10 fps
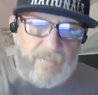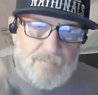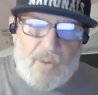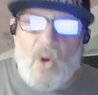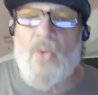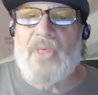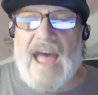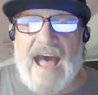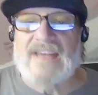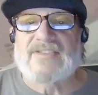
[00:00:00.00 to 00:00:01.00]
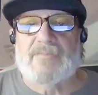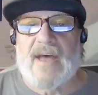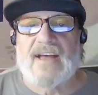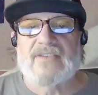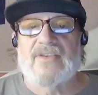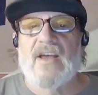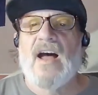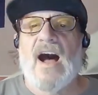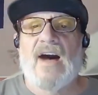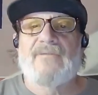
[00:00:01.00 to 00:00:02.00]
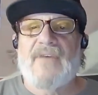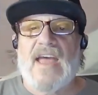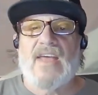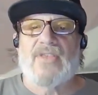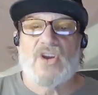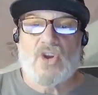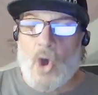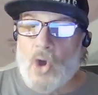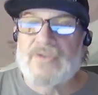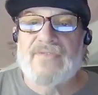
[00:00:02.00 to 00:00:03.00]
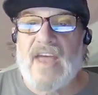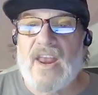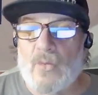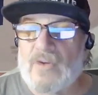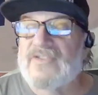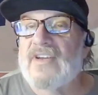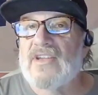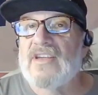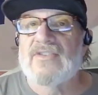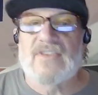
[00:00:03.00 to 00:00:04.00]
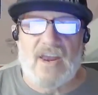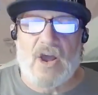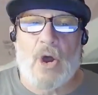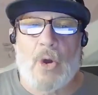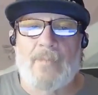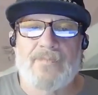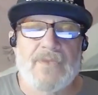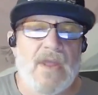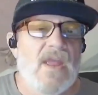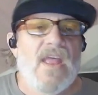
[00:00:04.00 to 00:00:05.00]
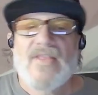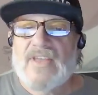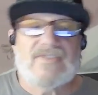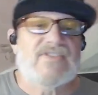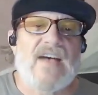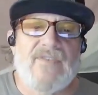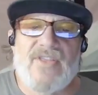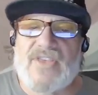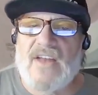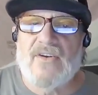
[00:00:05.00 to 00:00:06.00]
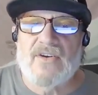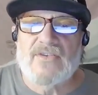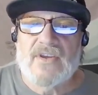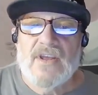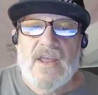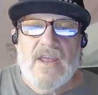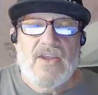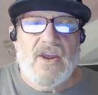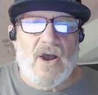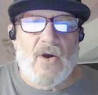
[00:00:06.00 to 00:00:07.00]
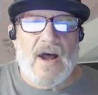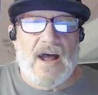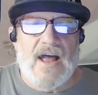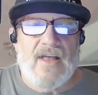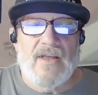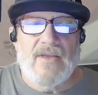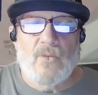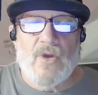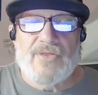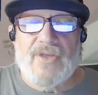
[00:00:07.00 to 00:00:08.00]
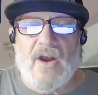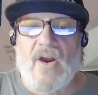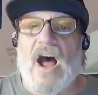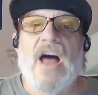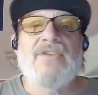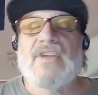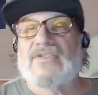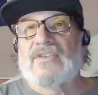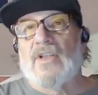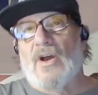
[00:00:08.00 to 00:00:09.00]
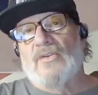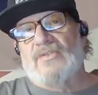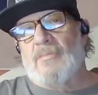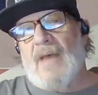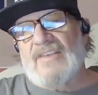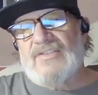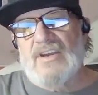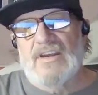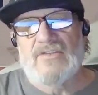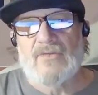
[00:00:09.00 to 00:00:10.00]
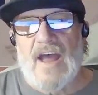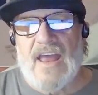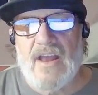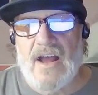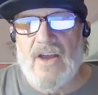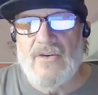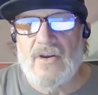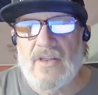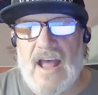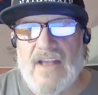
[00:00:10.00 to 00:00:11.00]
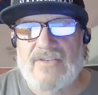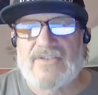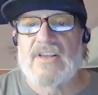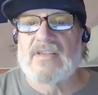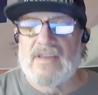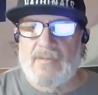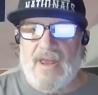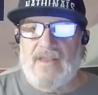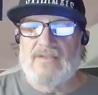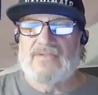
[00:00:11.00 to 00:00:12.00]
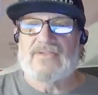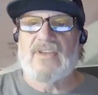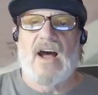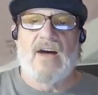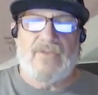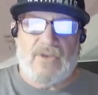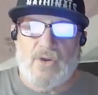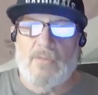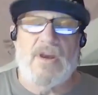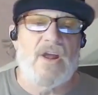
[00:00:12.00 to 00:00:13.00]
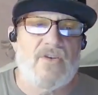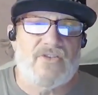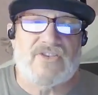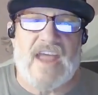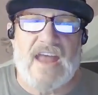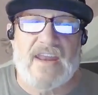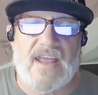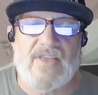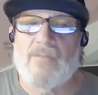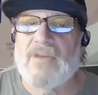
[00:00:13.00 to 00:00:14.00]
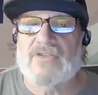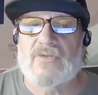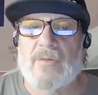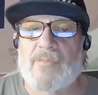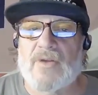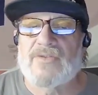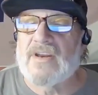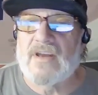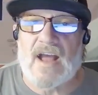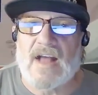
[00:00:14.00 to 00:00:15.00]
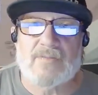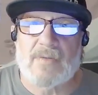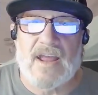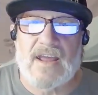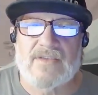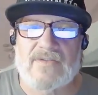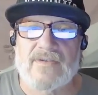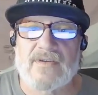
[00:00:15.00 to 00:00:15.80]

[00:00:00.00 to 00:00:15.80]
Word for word: both aspects of faith cultivating resilience and hope the seven thunders you know, uh, with their undisclosed message, right, underlines the limits of human understanding and the mystery built into God's plans.